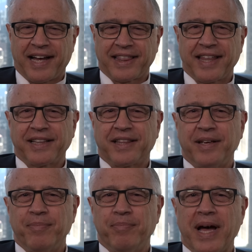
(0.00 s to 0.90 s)
think
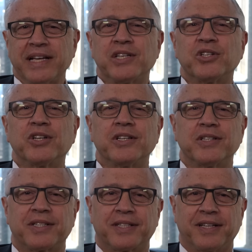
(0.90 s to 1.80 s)
the
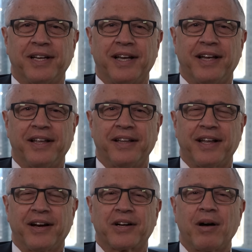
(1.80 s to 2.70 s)
messages
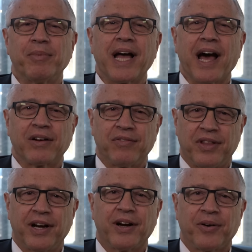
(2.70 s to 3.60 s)
that are coming out of
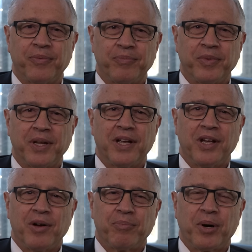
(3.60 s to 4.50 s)
there,
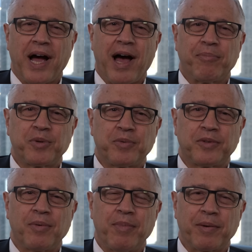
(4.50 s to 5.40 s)
perhaps
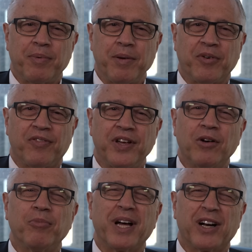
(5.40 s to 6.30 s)
to make people
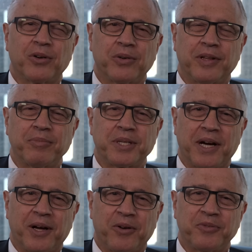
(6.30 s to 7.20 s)
feel better
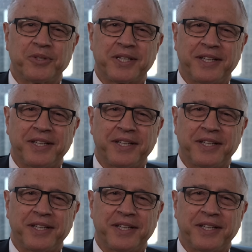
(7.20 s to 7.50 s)
themselves,